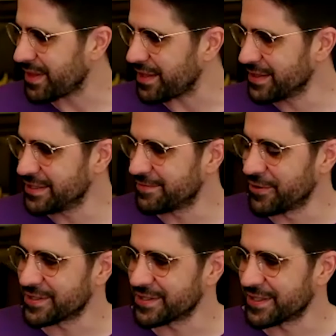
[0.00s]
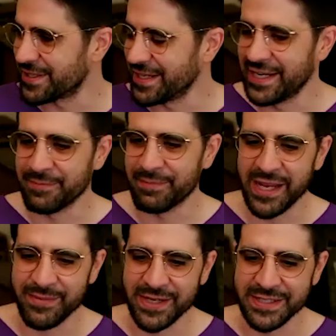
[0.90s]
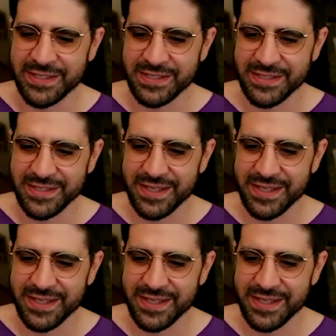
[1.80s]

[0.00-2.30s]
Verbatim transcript: these folks are eating babies.